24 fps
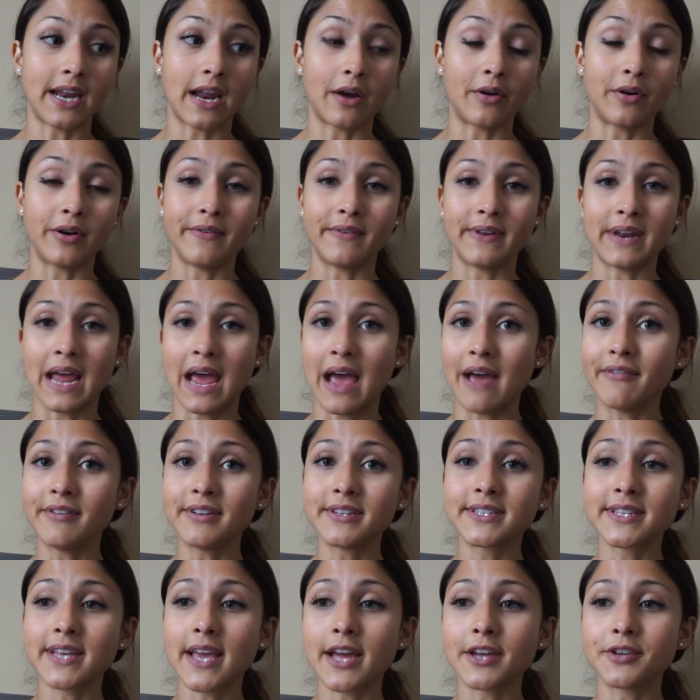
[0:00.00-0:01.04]
I don't even have
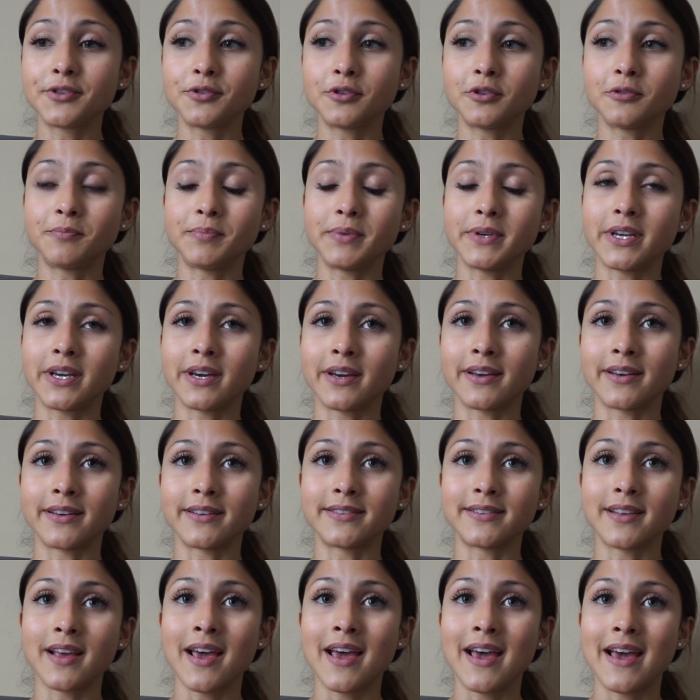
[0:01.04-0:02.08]
it scheduled
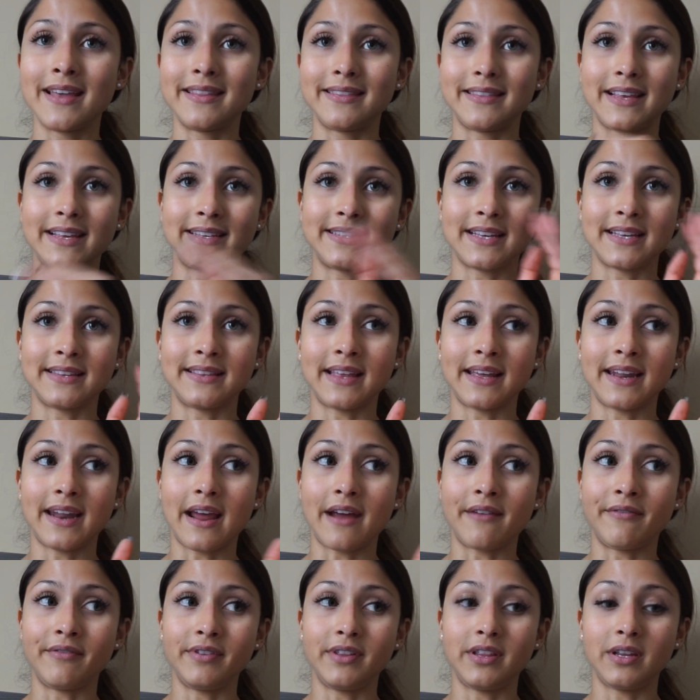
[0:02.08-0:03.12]
because they said that
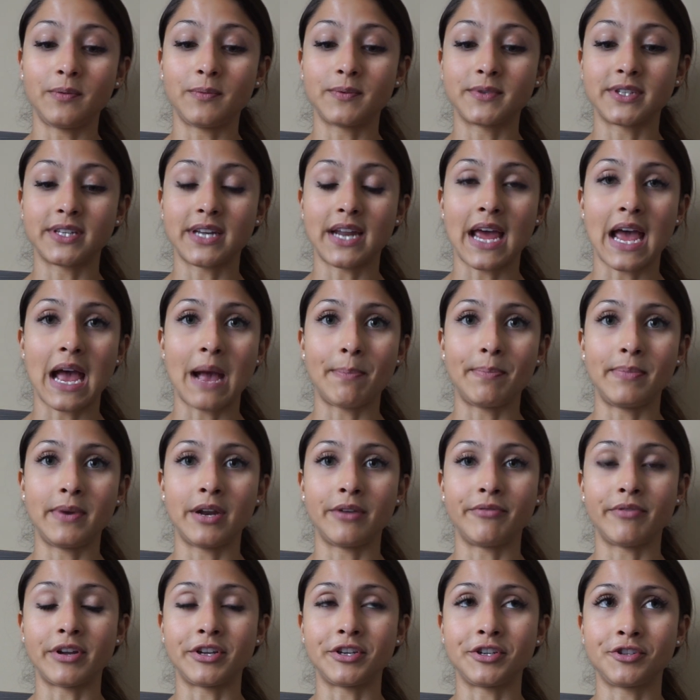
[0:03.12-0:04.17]
everything was going to happen
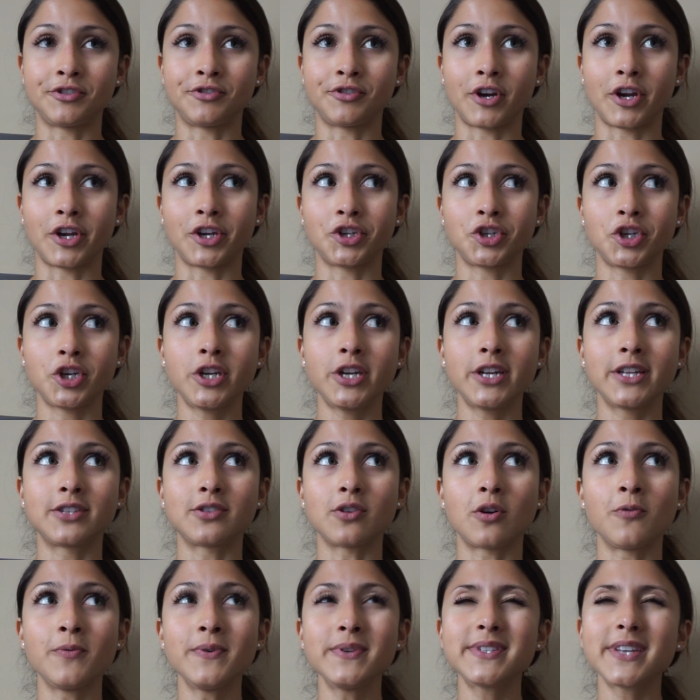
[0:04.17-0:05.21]
at registration. It's
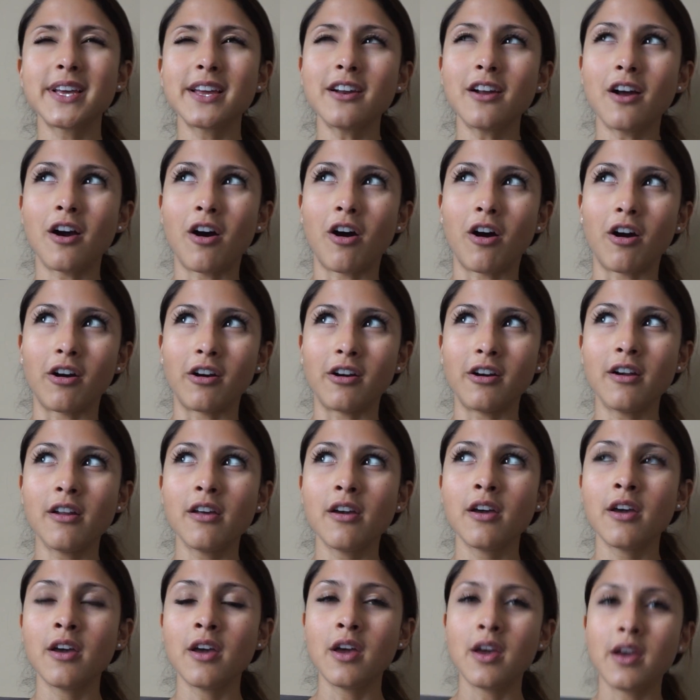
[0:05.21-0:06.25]
always kind of
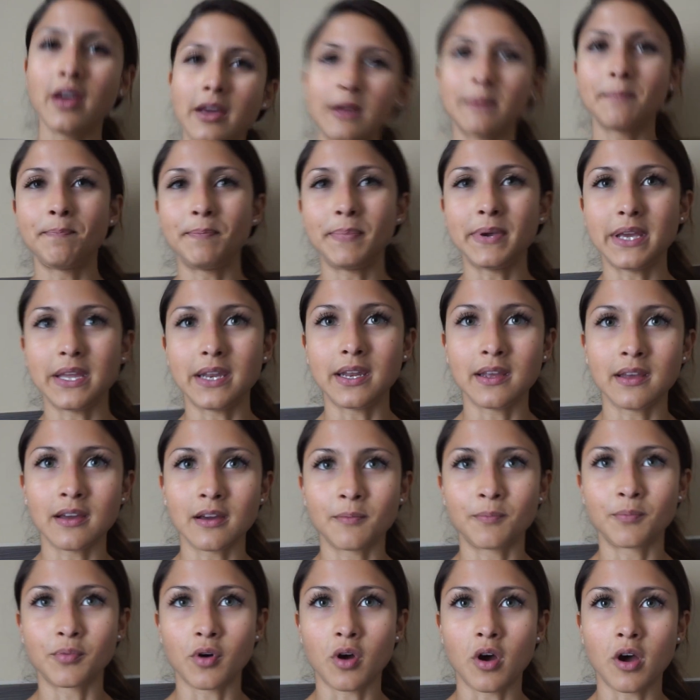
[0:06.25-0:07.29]
hard competing
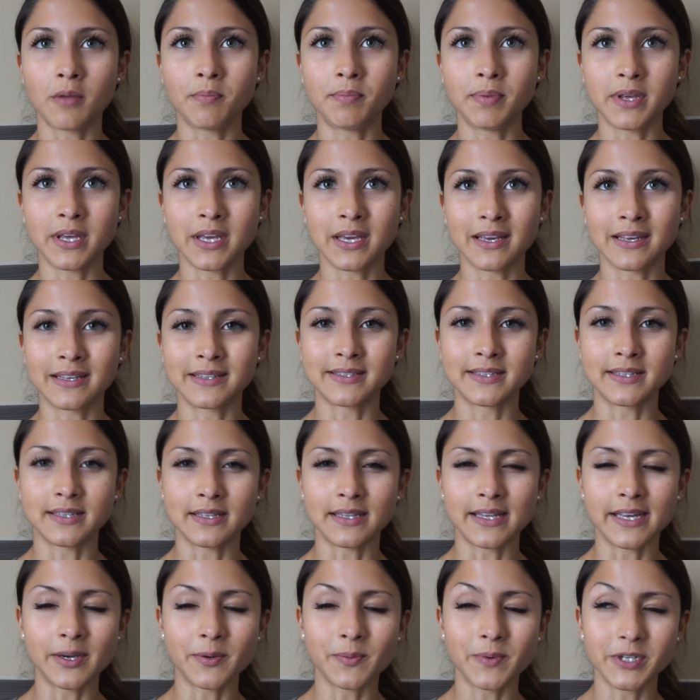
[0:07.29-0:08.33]
abroad because the
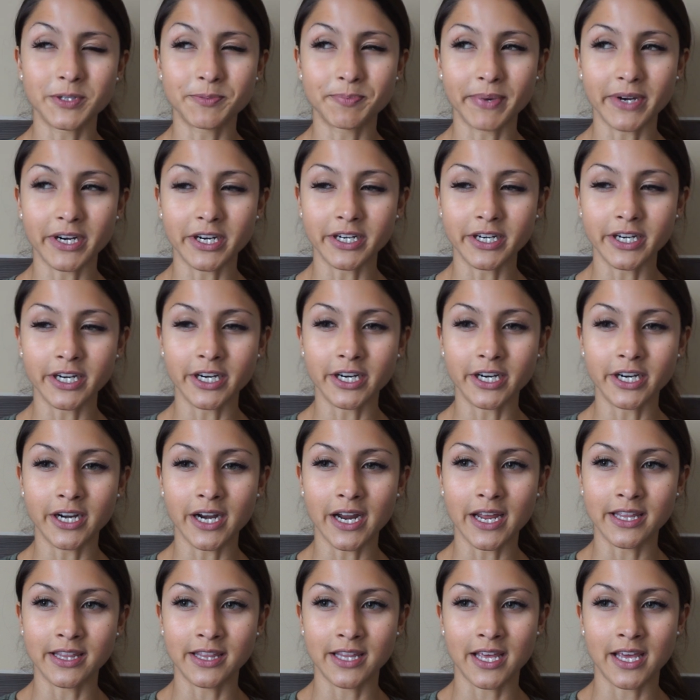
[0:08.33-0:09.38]
language barrier
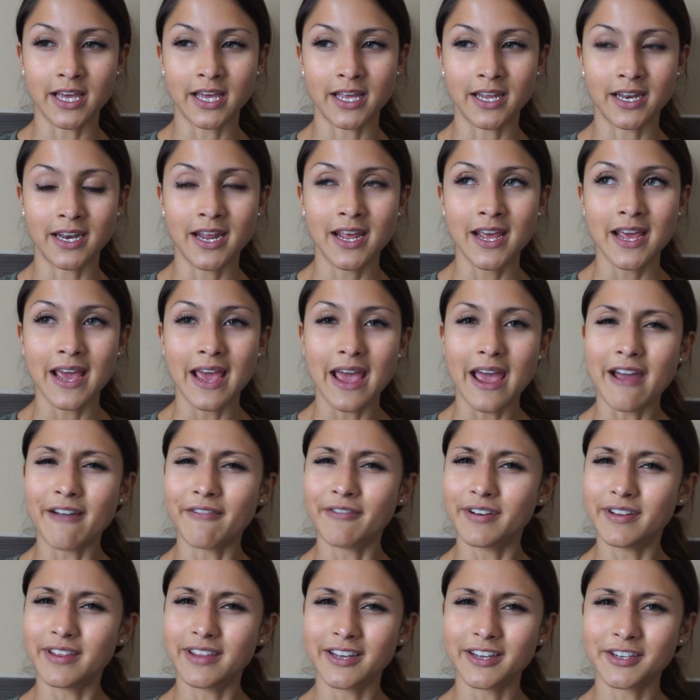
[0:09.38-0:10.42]
and then
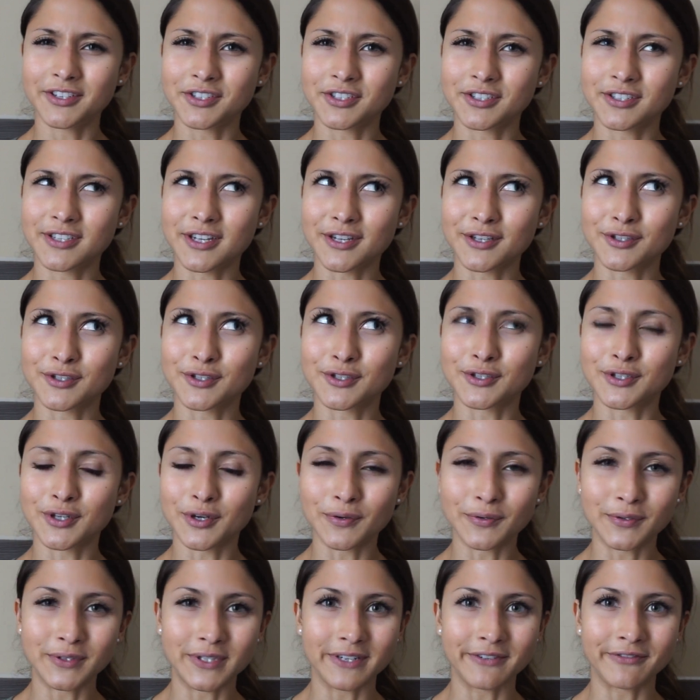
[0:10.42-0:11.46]
everything is just done
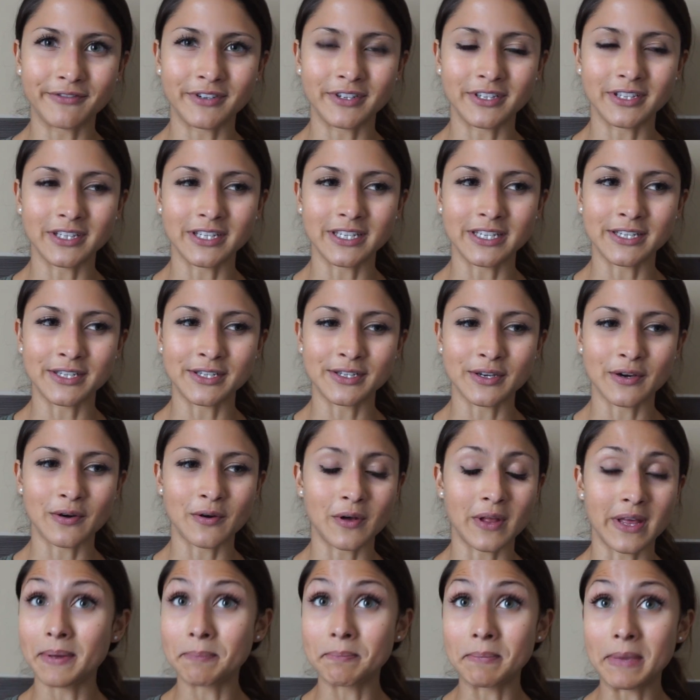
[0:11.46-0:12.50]
so differently. So
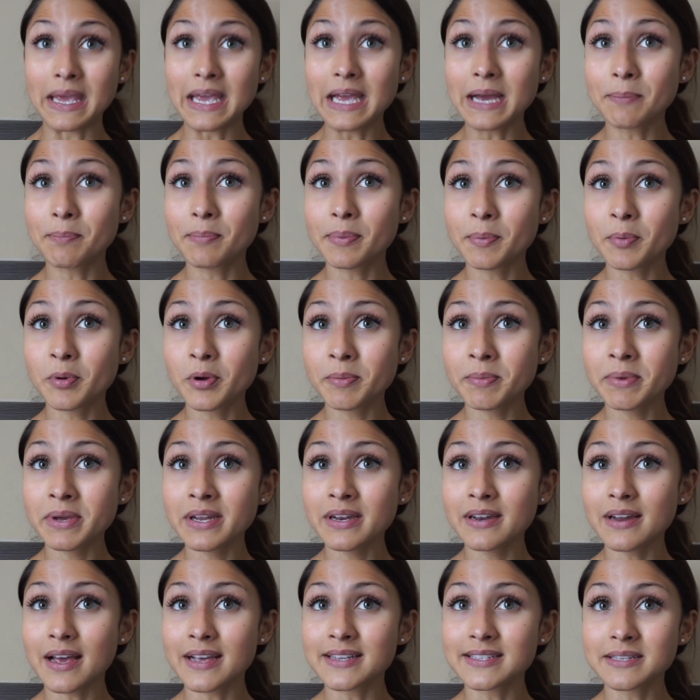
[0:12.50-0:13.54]
like makeup
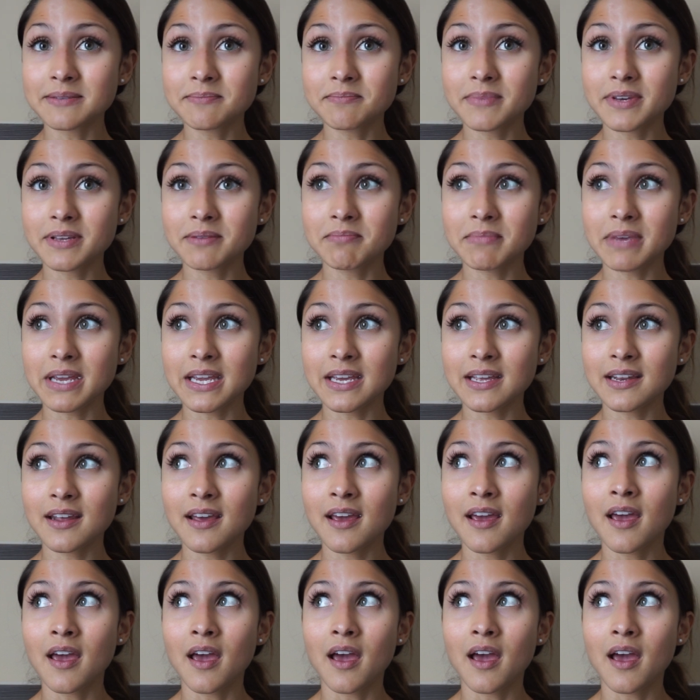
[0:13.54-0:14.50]
appointment hasn't been made.